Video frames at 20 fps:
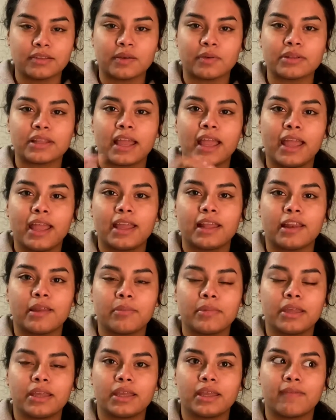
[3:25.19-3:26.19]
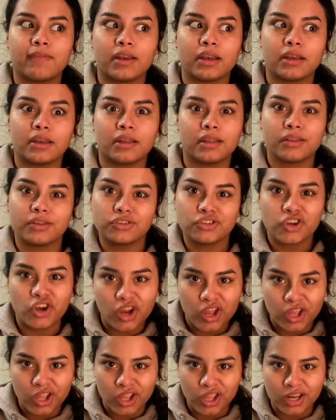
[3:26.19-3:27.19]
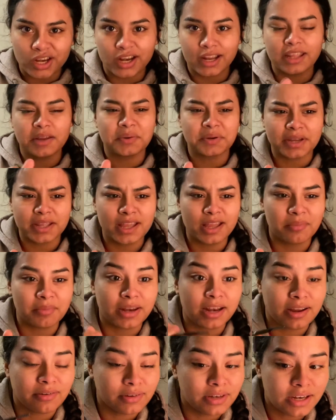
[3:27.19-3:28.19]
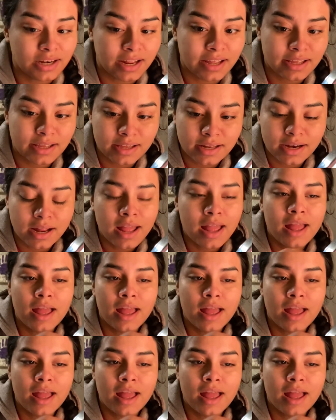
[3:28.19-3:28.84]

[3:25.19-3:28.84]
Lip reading: So I was like, hey, let me give it another try. And here I am, and I really like it.